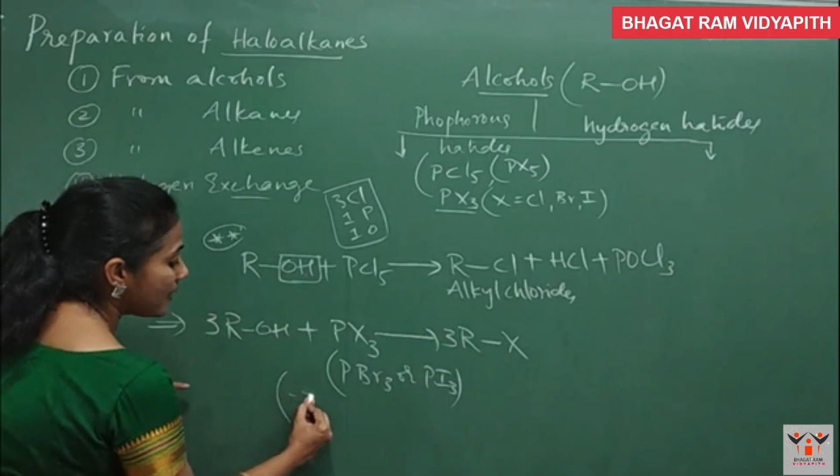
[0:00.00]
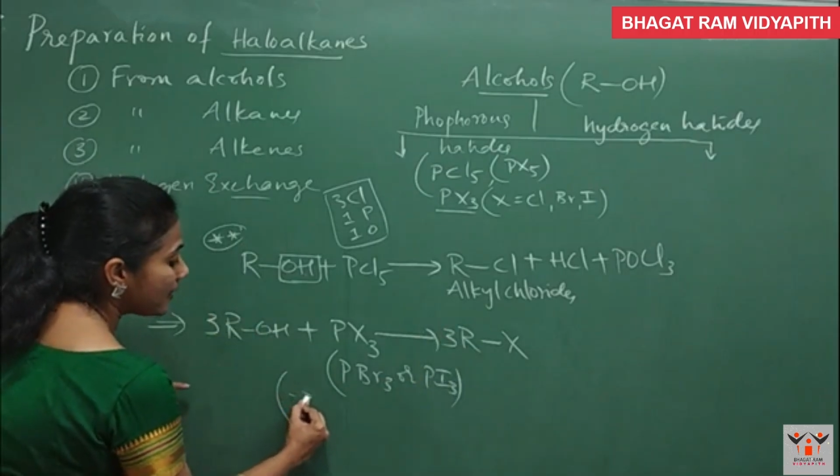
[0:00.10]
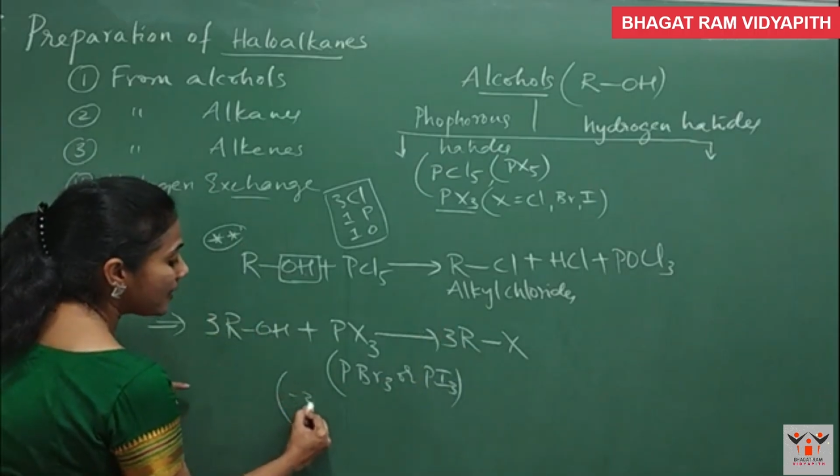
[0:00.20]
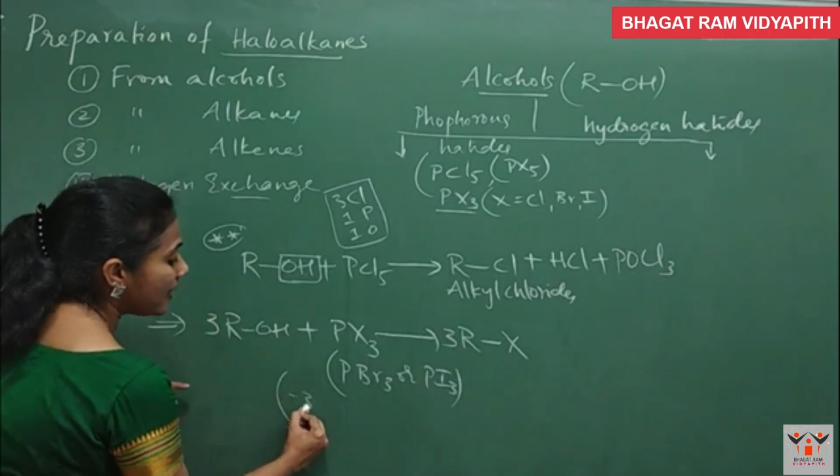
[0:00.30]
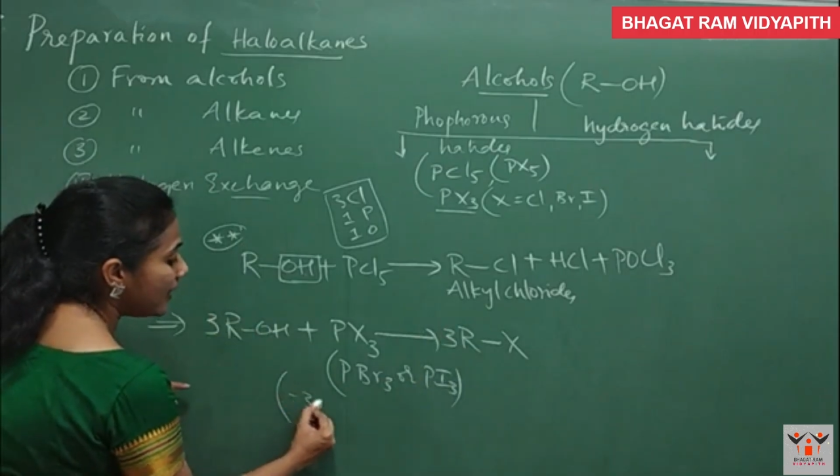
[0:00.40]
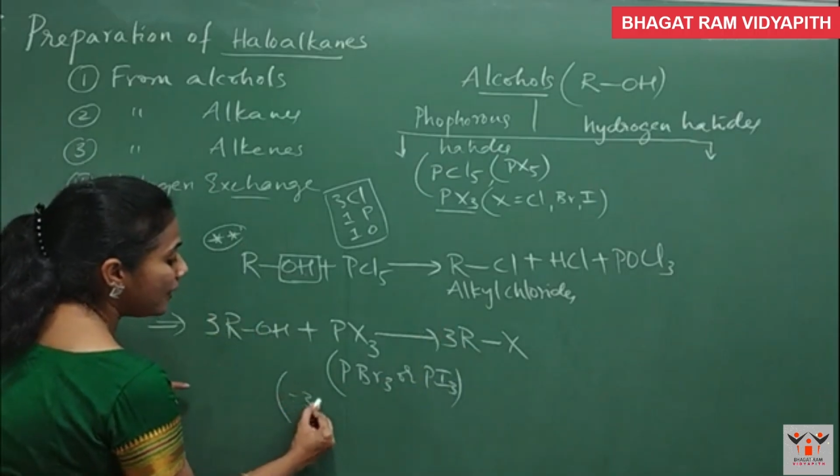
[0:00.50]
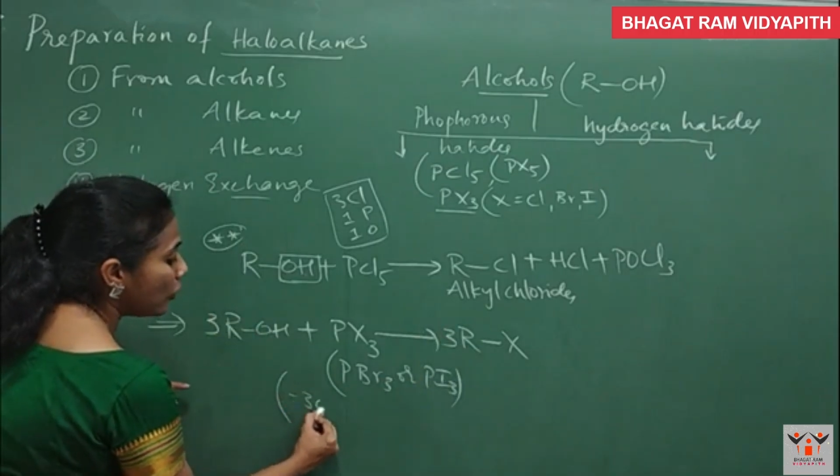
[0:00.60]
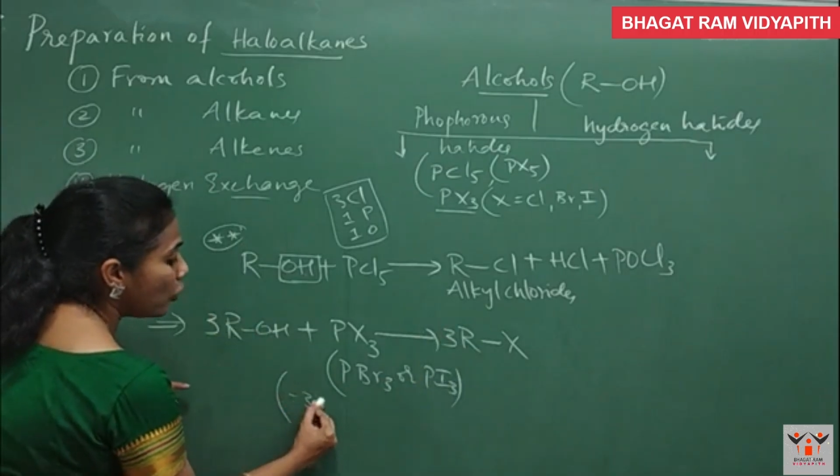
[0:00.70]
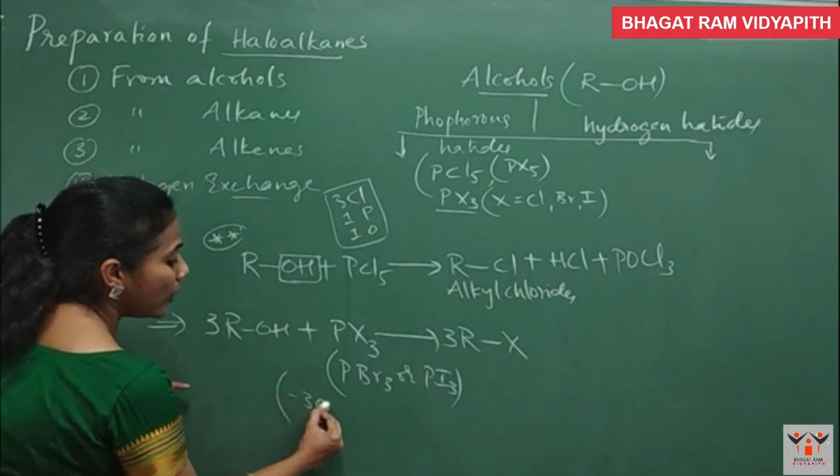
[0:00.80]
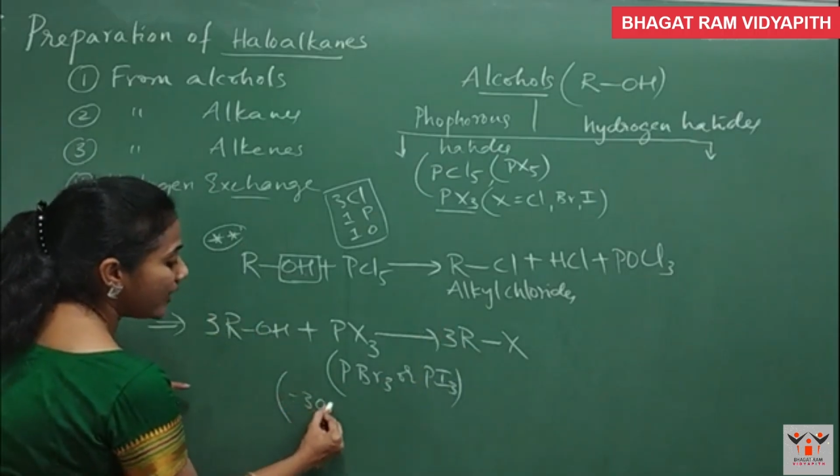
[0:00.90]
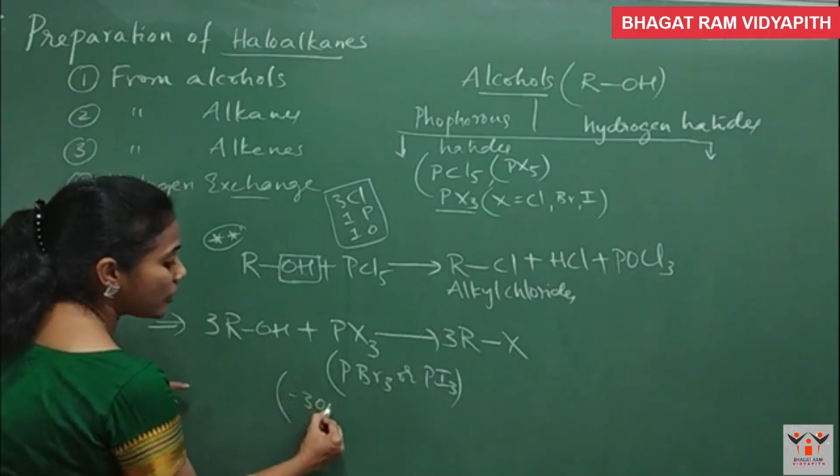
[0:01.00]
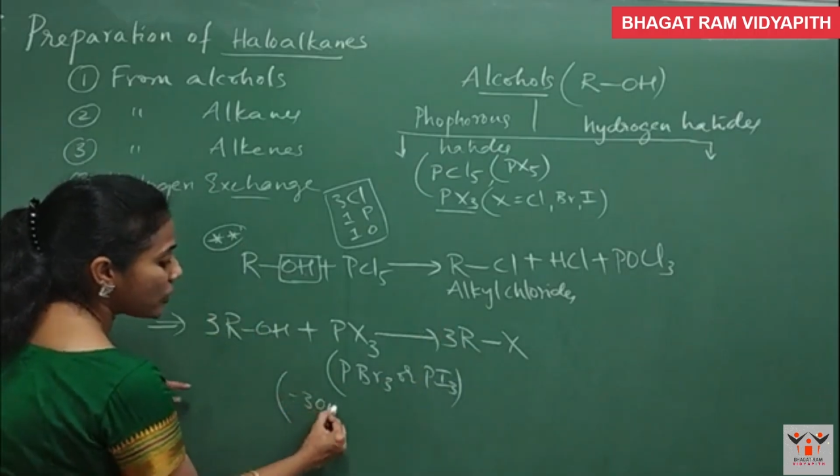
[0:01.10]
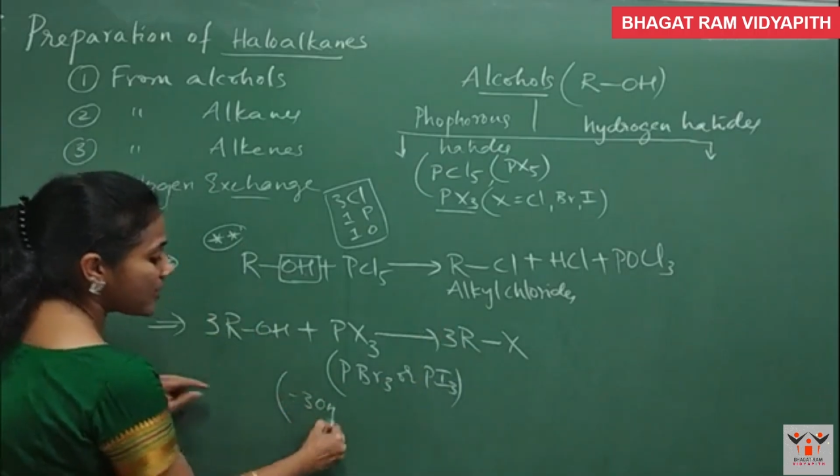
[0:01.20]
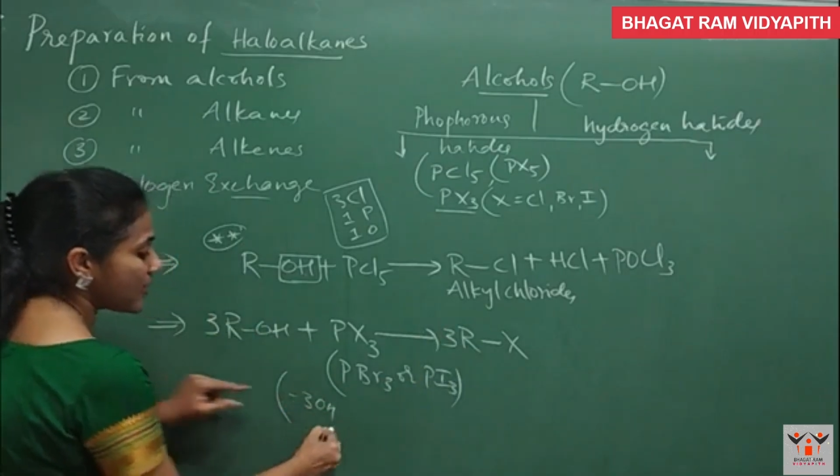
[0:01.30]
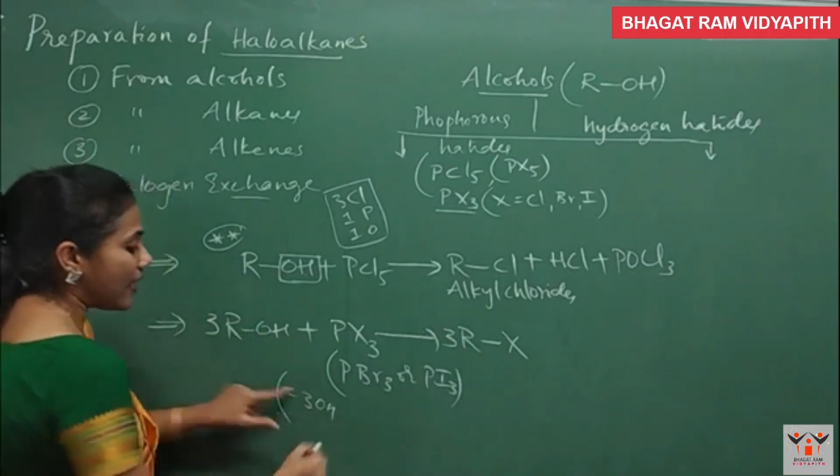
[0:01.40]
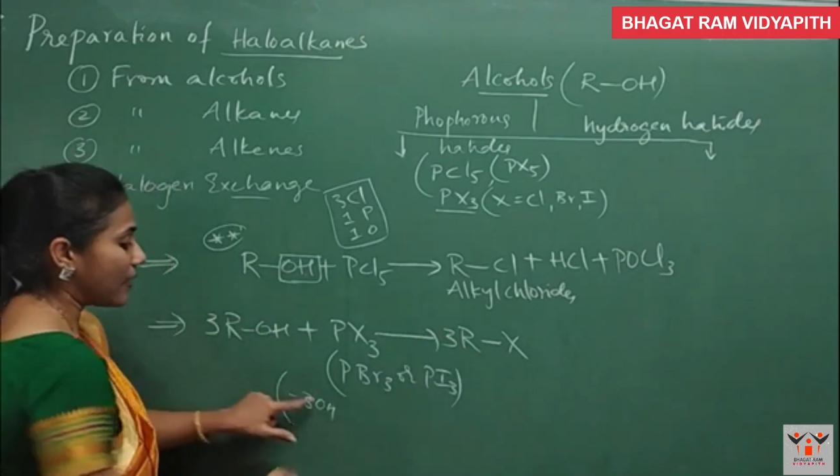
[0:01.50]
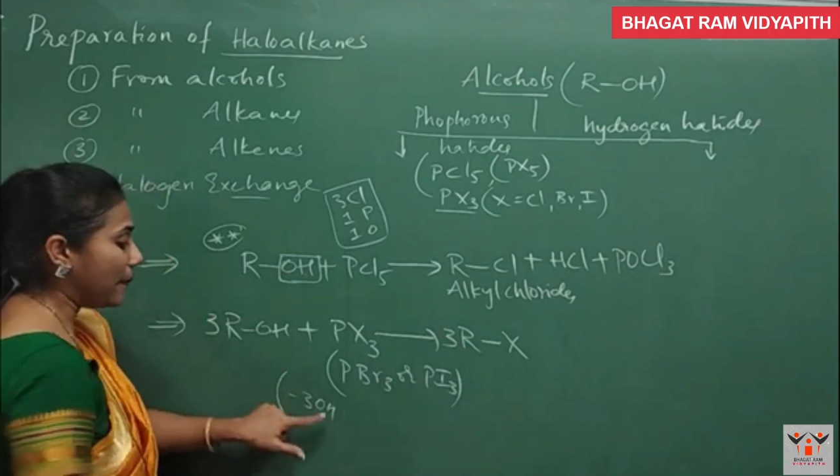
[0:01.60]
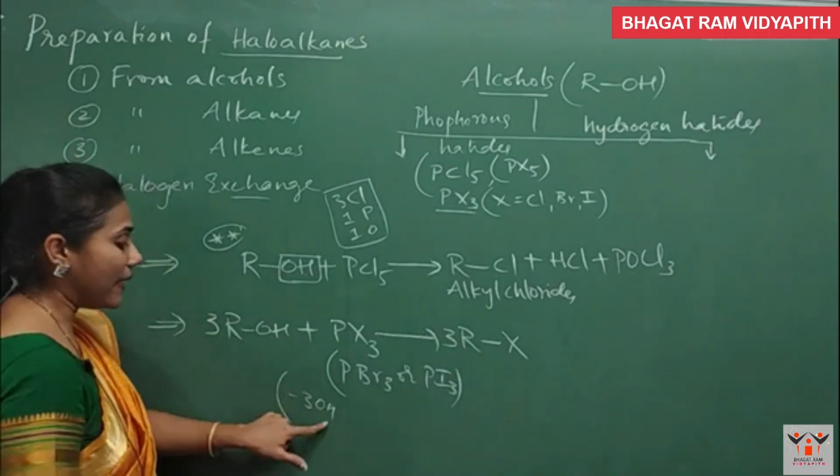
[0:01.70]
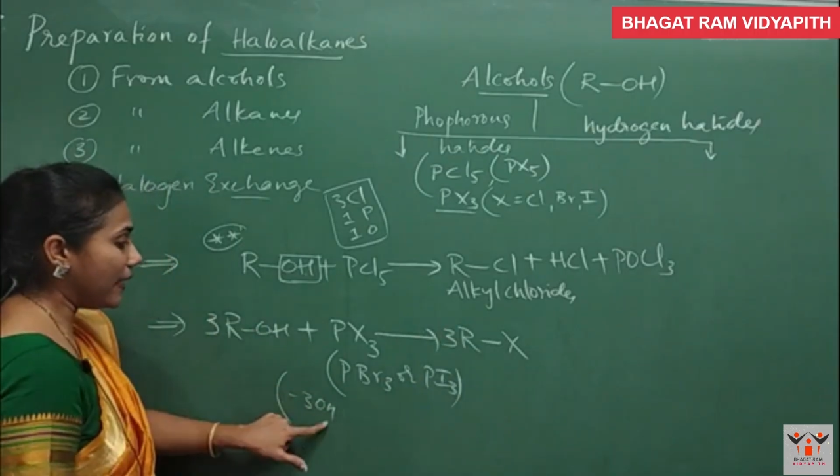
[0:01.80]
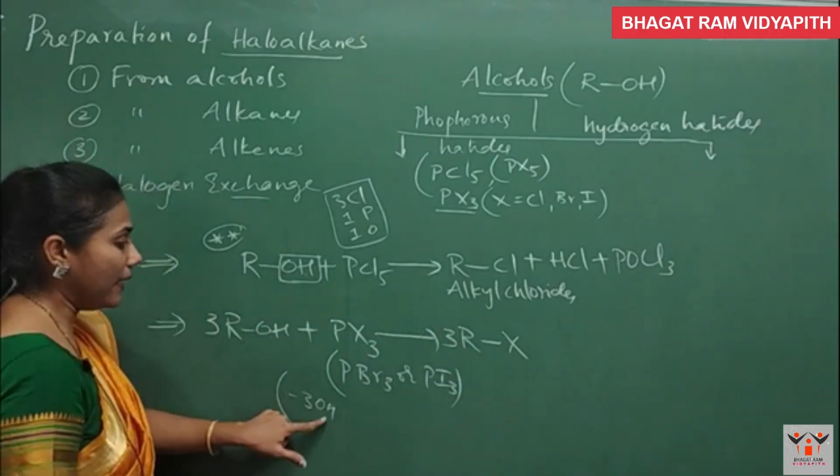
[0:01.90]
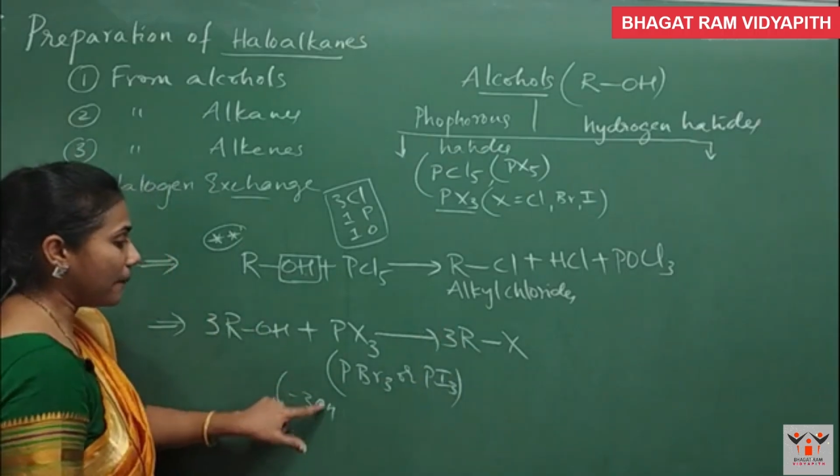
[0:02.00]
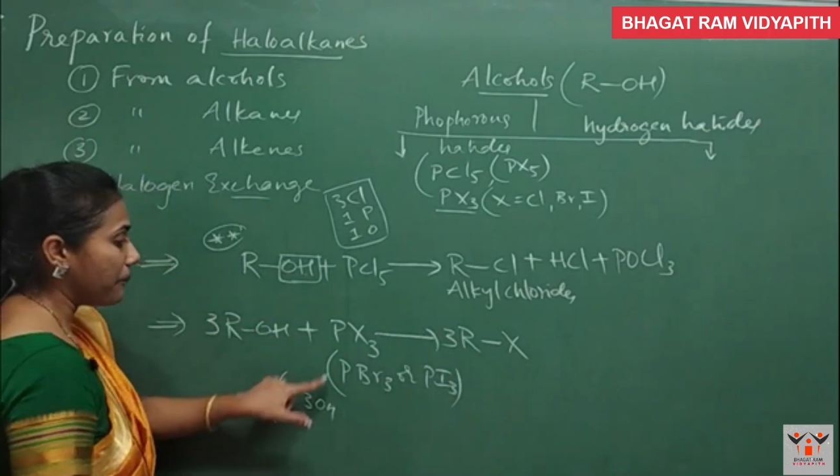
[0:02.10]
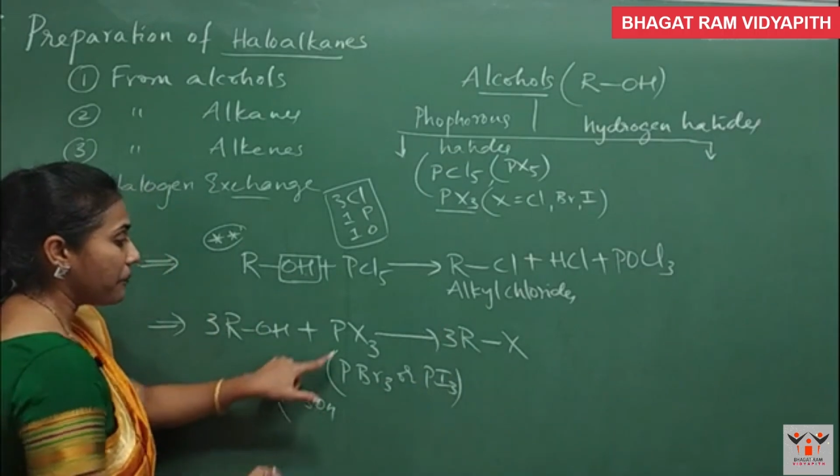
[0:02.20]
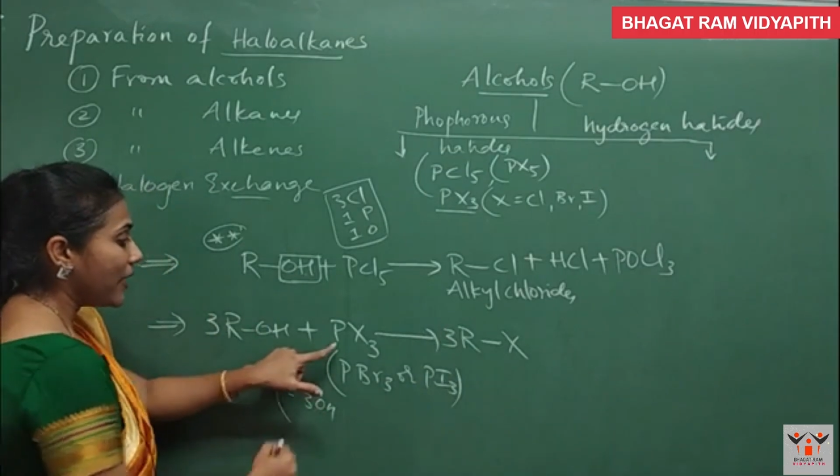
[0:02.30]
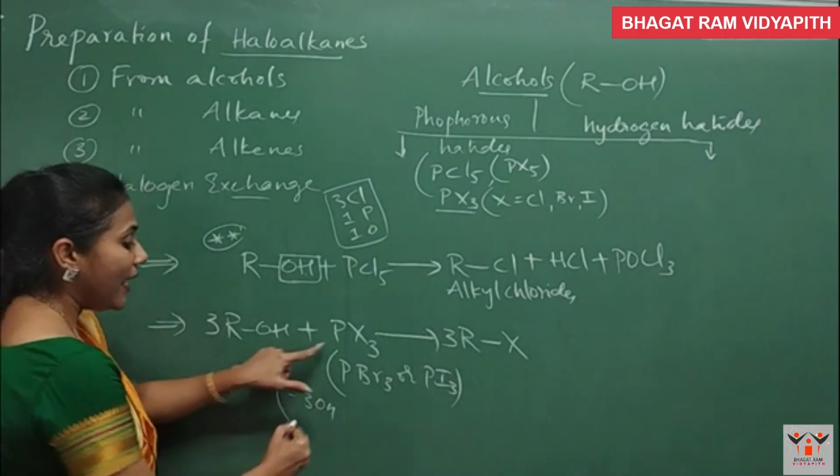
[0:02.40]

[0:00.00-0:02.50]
3 OHs are remaining